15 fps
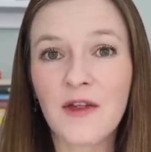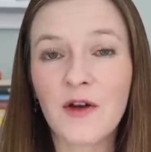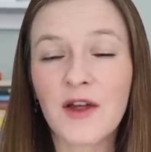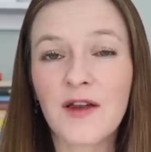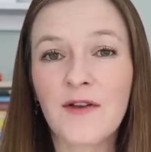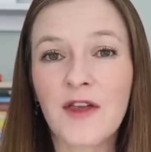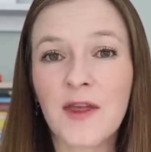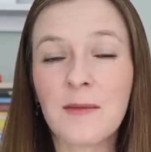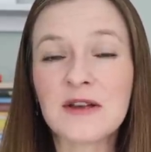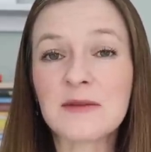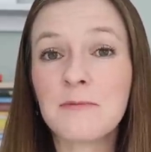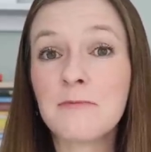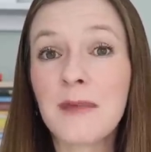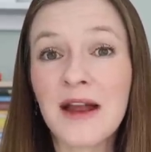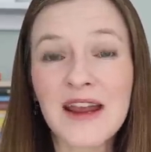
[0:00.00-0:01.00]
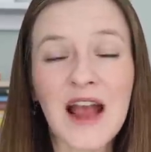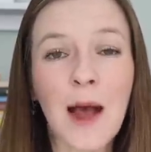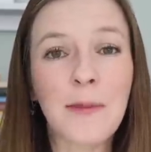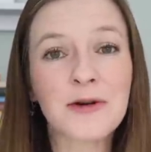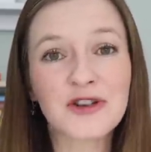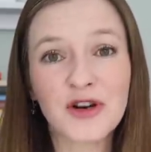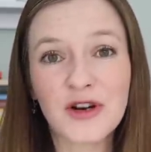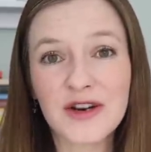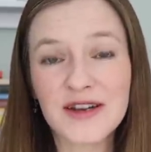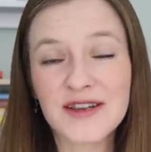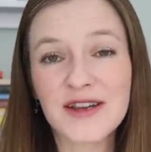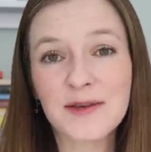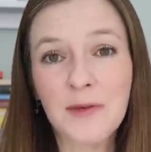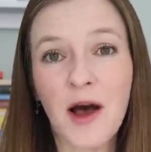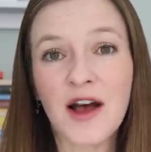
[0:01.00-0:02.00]
They're giving them as many opportunities
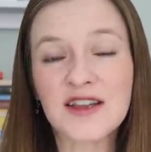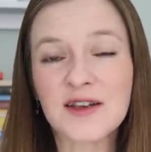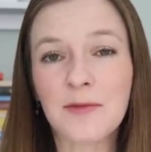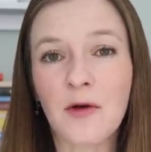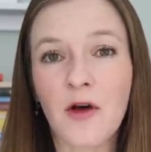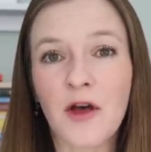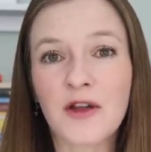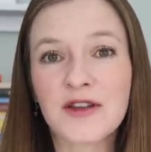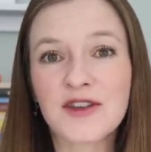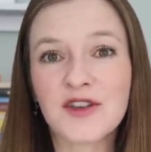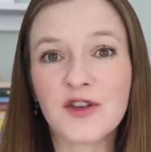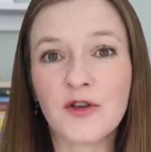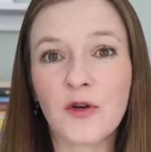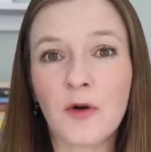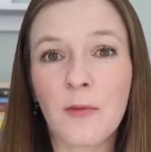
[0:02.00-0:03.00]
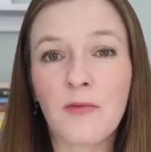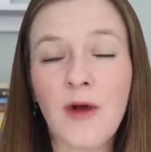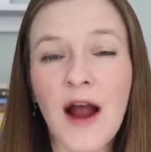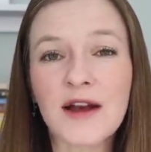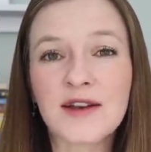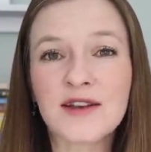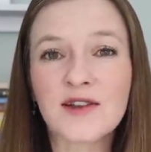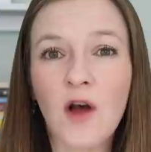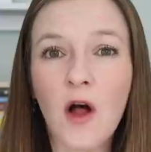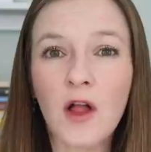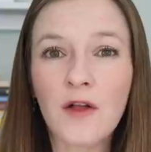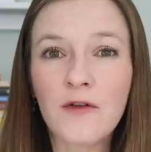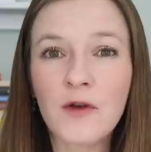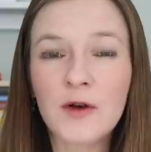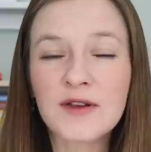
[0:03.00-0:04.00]
as possible to practice
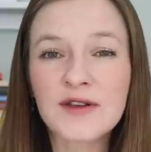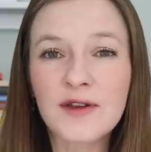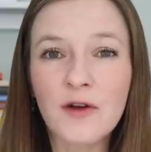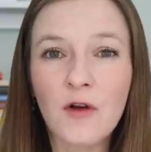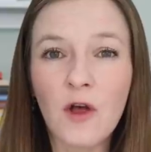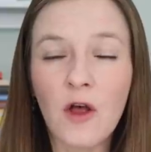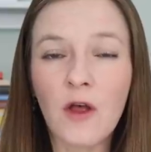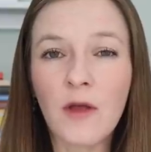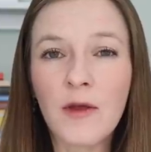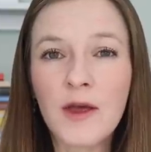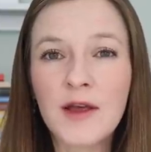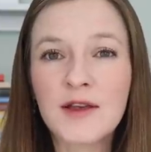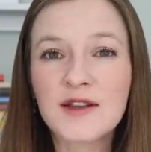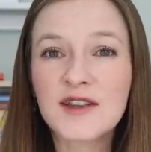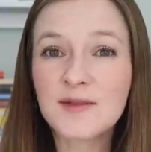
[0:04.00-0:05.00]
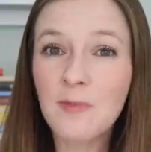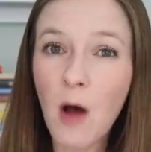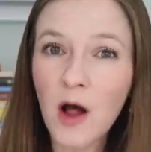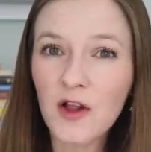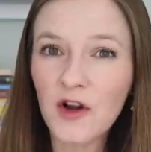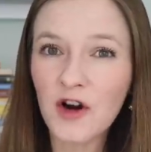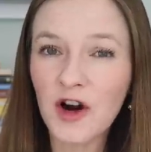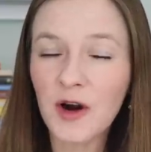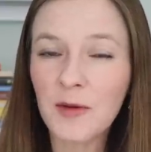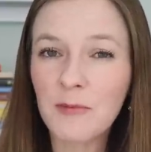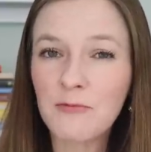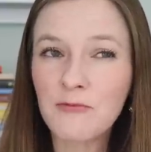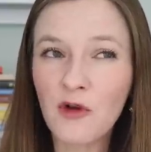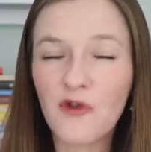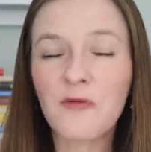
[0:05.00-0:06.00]
all of those little smaller
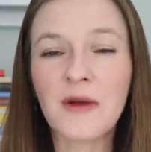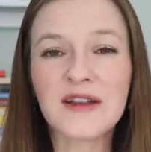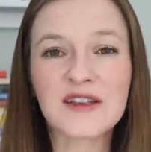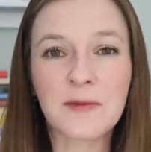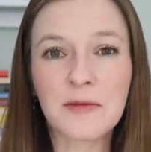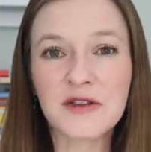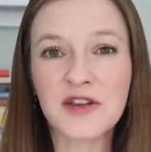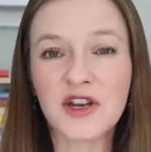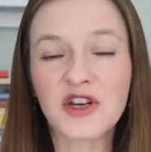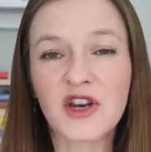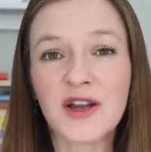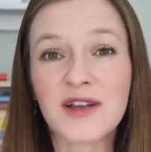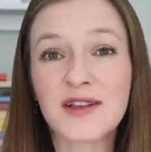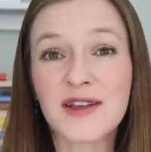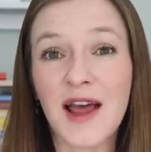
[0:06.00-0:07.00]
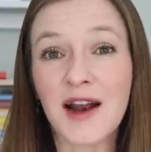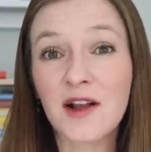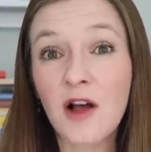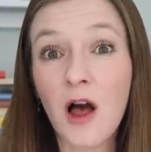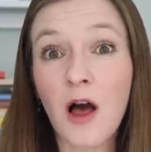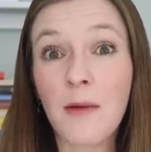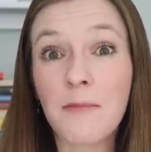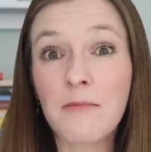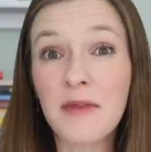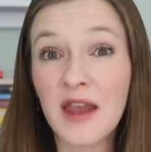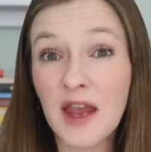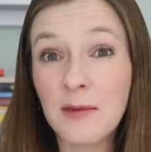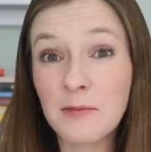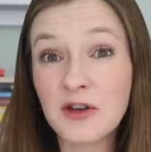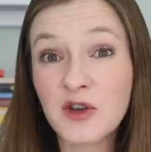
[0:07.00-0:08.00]
movements and positions that come
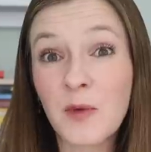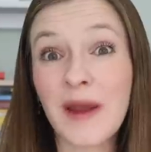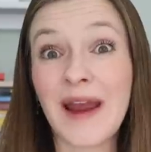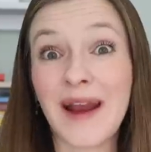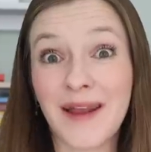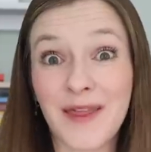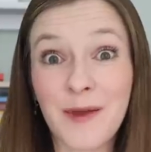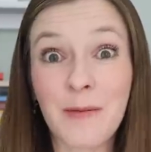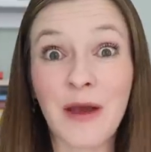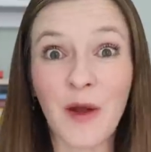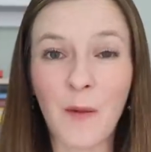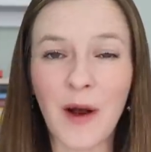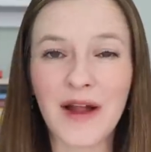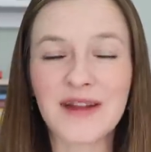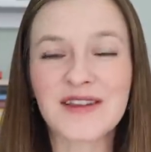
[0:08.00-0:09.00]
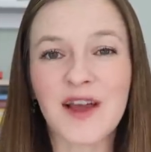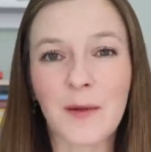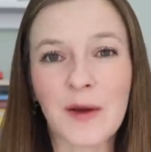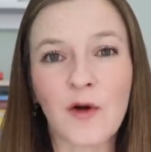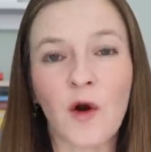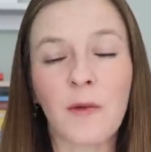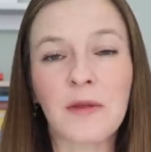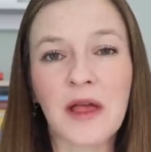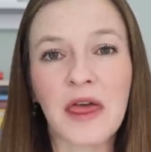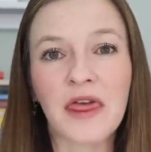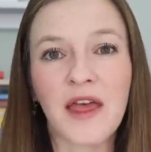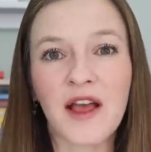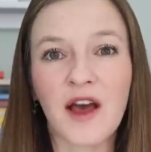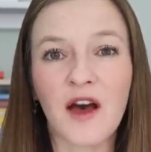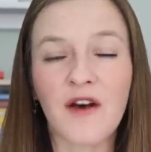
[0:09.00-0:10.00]
in between the big ones that we normally
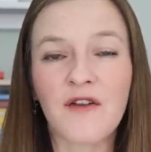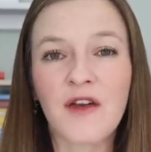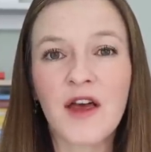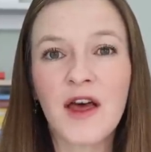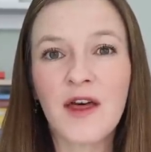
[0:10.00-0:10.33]
think of